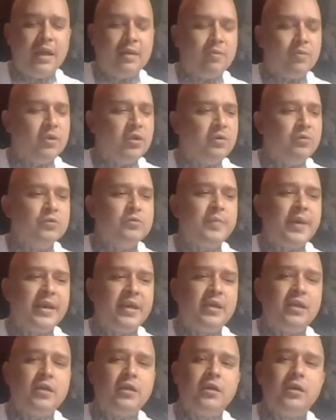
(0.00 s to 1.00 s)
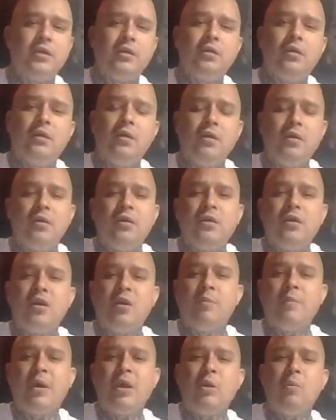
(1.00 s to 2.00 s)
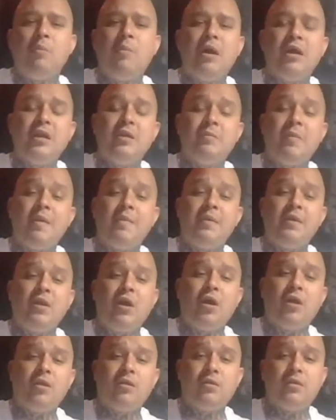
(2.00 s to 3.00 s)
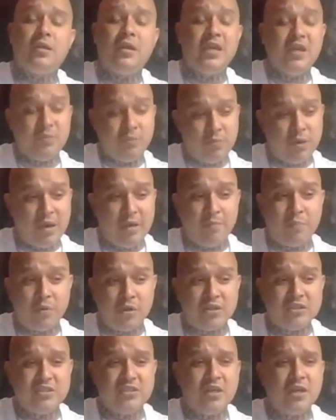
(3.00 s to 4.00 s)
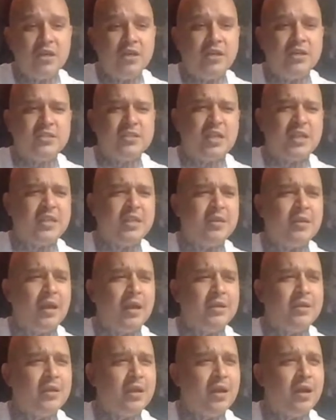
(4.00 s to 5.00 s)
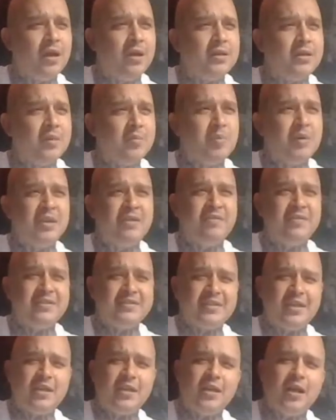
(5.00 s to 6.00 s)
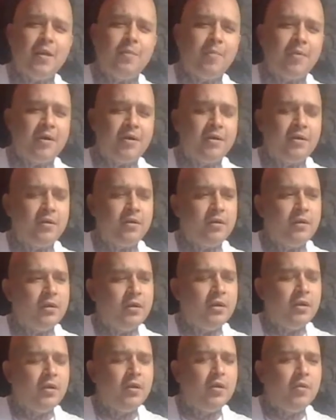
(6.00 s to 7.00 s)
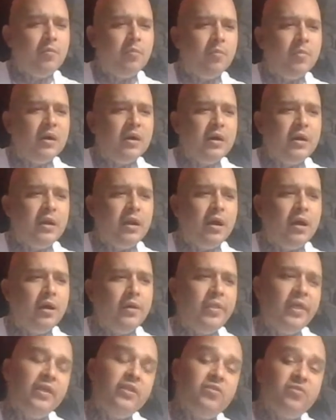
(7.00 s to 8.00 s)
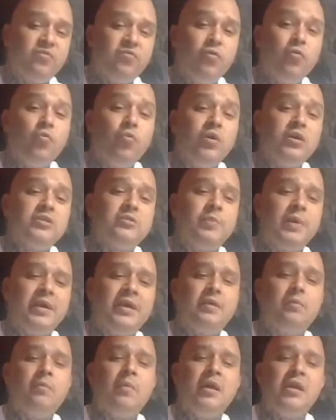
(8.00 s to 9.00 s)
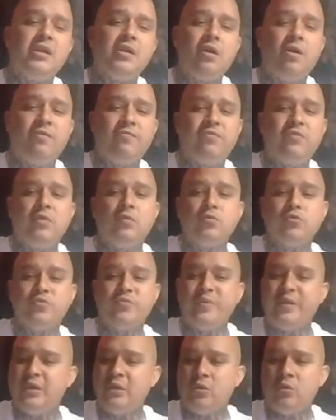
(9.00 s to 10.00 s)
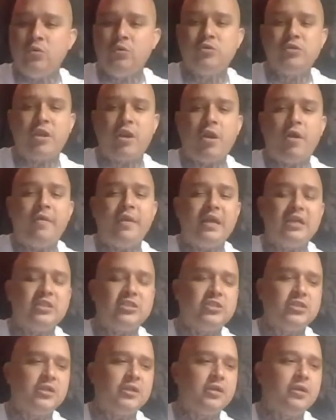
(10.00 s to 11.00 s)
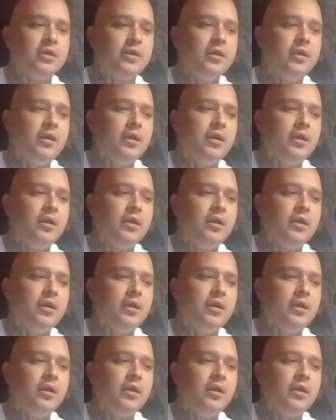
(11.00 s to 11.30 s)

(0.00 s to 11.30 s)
Like where he was making good amount of money. Maybe not him personally, because I did believe he said he got burnt, but the other fool was making money off those views and all that shit.